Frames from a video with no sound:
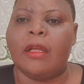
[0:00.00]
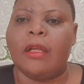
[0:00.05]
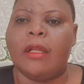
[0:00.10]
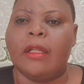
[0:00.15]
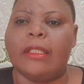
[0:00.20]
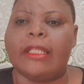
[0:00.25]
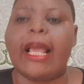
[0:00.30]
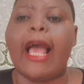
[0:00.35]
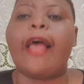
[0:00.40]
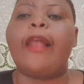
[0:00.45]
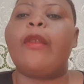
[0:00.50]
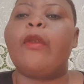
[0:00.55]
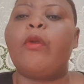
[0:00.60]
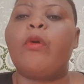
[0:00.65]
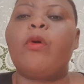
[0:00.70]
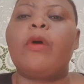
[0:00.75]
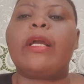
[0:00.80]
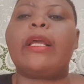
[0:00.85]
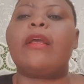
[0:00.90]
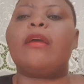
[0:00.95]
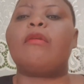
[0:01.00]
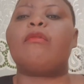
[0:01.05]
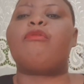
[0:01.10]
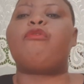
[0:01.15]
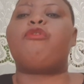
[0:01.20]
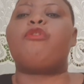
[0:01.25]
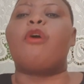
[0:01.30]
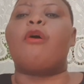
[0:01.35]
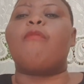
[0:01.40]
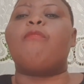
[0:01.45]
They are looking
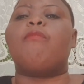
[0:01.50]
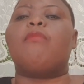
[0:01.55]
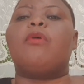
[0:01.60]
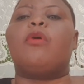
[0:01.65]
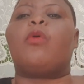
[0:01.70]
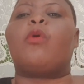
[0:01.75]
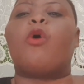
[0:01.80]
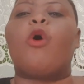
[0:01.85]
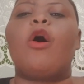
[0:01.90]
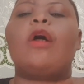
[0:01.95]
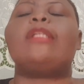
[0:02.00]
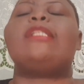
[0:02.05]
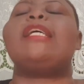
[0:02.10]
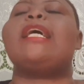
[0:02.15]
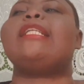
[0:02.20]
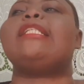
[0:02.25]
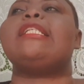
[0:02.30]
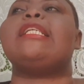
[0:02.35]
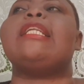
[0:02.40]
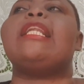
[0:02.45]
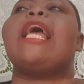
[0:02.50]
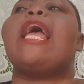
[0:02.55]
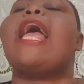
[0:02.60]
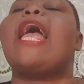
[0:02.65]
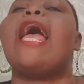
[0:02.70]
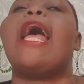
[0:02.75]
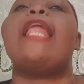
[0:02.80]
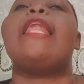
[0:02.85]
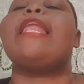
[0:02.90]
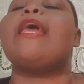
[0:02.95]
for content in
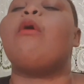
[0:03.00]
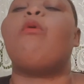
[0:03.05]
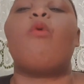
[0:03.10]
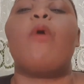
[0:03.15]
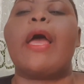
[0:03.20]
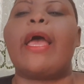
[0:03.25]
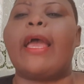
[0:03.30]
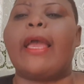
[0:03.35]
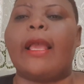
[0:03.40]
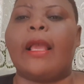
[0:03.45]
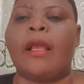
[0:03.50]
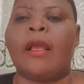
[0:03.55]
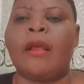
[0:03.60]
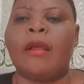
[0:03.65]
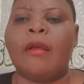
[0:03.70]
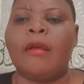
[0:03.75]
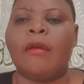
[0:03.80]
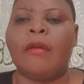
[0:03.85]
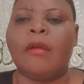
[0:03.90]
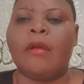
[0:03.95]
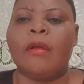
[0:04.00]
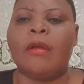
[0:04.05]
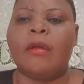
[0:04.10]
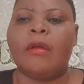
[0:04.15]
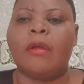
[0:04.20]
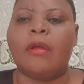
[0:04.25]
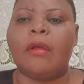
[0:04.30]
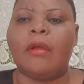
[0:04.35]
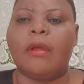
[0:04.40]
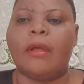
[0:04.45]
any way.
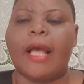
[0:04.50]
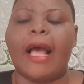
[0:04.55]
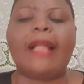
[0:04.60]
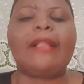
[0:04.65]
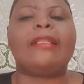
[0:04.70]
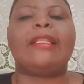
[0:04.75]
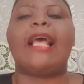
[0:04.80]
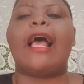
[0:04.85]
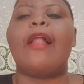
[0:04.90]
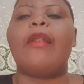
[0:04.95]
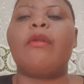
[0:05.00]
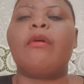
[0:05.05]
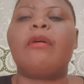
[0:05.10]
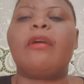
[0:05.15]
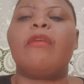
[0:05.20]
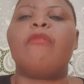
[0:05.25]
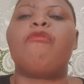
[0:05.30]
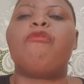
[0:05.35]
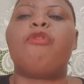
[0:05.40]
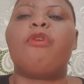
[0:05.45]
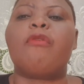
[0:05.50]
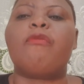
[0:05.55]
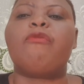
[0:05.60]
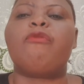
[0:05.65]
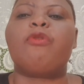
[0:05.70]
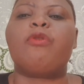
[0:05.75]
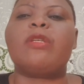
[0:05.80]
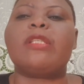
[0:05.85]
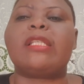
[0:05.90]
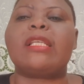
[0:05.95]
And they are looking for
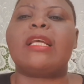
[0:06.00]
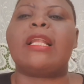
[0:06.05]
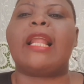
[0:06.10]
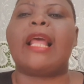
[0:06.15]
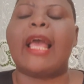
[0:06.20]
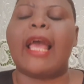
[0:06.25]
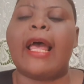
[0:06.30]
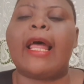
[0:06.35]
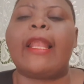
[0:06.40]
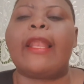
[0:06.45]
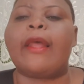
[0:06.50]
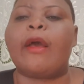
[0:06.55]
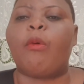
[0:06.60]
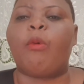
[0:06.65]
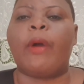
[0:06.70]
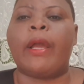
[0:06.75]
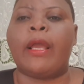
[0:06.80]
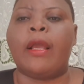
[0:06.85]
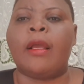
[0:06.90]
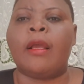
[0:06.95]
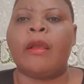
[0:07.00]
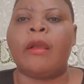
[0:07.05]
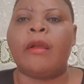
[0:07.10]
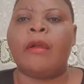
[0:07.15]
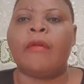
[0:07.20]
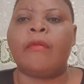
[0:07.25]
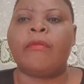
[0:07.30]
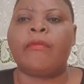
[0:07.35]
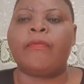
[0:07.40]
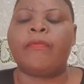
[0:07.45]
views in any way.
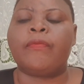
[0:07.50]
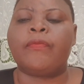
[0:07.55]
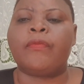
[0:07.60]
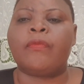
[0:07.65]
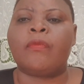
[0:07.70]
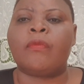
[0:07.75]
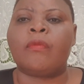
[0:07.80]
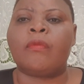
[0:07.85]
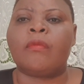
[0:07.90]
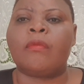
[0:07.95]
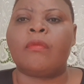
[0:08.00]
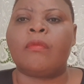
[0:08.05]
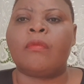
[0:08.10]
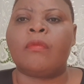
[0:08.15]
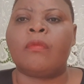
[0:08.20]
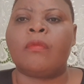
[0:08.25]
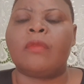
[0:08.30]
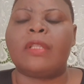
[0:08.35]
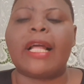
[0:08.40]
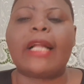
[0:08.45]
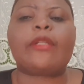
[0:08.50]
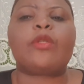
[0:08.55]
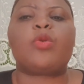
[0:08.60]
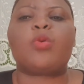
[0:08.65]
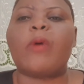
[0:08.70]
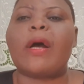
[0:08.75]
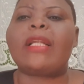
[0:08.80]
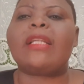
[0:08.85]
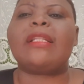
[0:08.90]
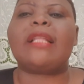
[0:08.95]
That's
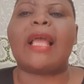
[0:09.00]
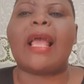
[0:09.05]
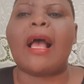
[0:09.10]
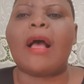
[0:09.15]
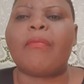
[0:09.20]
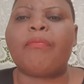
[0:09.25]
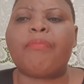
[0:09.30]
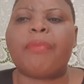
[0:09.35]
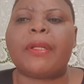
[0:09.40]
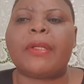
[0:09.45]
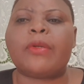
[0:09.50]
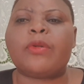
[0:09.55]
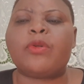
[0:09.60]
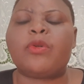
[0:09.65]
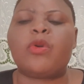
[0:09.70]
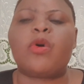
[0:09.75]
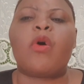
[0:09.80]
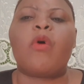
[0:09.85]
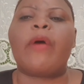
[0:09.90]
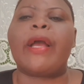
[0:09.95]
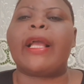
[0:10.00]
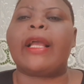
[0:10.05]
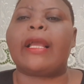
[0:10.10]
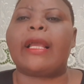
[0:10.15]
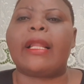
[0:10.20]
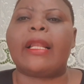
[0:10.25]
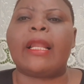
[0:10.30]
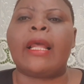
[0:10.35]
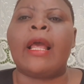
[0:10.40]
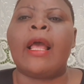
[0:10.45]
what they have been doing
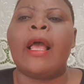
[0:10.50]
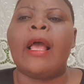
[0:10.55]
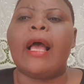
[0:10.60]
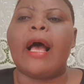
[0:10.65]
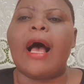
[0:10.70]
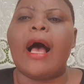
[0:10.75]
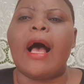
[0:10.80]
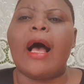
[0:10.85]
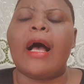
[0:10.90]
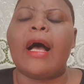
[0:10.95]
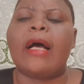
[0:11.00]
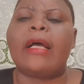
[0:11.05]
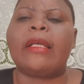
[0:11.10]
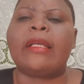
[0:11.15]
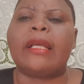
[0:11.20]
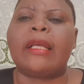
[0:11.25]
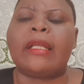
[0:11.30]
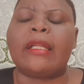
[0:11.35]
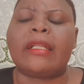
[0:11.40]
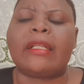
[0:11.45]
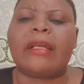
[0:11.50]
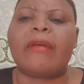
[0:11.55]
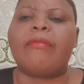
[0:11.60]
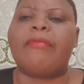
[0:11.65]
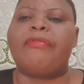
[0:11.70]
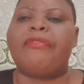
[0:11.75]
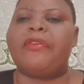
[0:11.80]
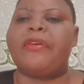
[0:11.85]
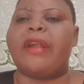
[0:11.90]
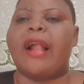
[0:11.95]
in the
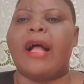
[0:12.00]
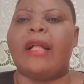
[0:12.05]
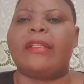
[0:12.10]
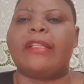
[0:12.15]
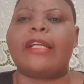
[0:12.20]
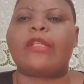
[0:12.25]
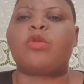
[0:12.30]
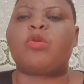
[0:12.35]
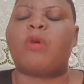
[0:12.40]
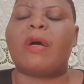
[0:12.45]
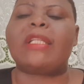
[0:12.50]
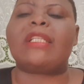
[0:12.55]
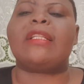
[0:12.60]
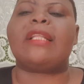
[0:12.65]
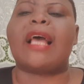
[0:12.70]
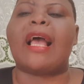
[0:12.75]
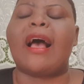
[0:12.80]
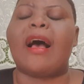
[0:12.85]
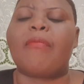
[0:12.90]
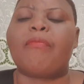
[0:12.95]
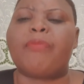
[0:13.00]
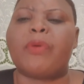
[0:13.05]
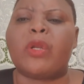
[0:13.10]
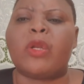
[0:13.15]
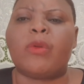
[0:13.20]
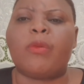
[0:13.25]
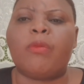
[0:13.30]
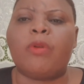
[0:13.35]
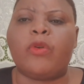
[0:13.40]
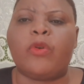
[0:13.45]
villa. That's what they have
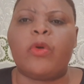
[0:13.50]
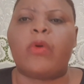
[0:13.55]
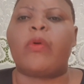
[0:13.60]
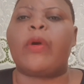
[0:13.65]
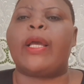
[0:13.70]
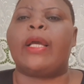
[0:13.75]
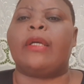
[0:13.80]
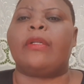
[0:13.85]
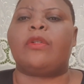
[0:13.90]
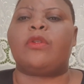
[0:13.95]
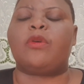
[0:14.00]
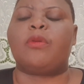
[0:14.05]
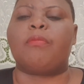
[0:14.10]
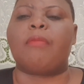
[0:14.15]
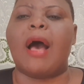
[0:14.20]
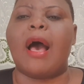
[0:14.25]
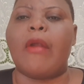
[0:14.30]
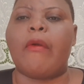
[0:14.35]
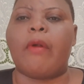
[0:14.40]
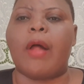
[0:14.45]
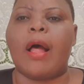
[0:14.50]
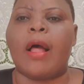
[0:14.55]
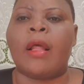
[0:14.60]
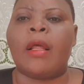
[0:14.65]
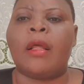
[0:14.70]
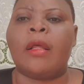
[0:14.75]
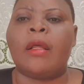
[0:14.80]
been doing to Mara.